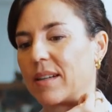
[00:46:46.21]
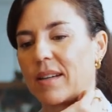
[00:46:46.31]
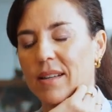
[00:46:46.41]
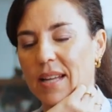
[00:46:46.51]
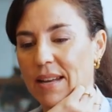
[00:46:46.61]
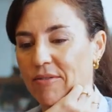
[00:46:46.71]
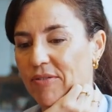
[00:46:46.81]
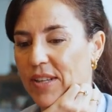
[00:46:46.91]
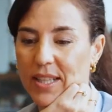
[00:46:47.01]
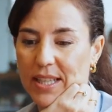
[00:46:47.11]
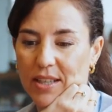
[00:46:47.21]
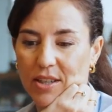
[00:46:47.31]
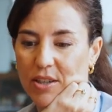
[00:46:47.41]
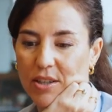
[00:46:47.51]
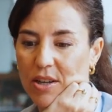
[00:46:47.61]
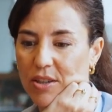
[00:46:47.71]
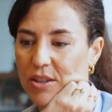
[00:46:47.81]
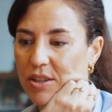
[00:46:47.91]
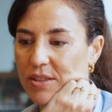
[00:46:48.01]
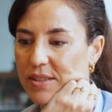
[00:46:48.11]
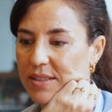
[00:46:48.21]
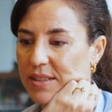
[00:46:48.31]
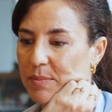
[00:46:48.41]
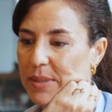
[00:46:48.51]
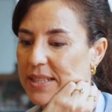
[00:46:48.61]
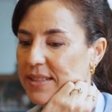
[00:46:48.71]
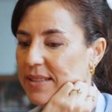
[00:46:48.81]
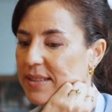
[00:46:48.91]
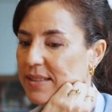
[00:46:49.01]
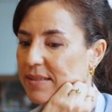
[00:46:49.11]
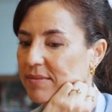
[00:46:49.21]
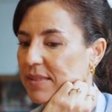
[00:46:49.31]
and feeling on a constant basis.